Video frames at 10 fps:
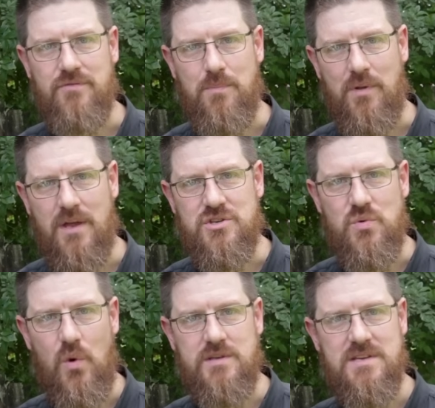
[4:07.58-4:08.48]
off the plants
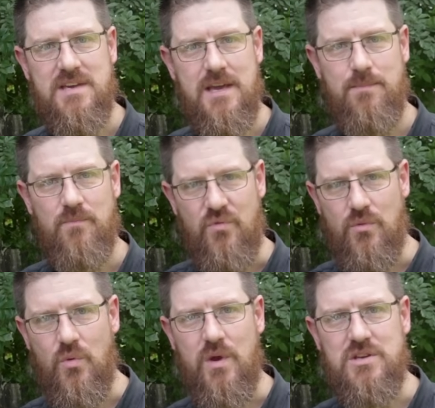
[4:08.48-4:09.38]
you want to keep
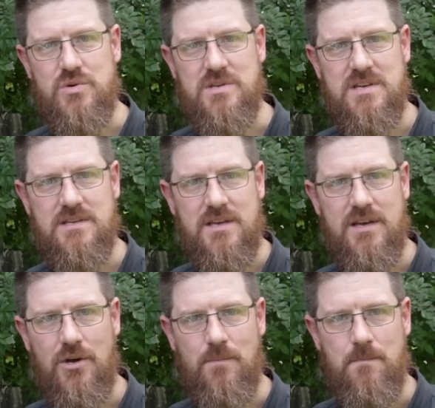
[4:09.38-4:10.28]
from the weeds you intend to
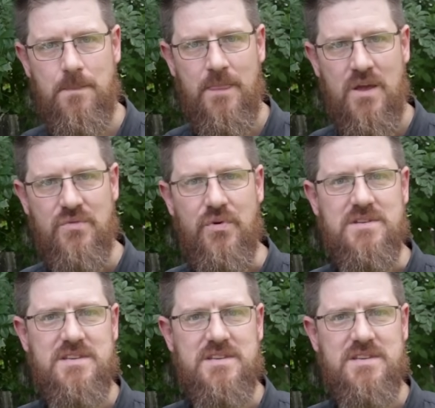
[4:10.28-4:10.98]
kill. For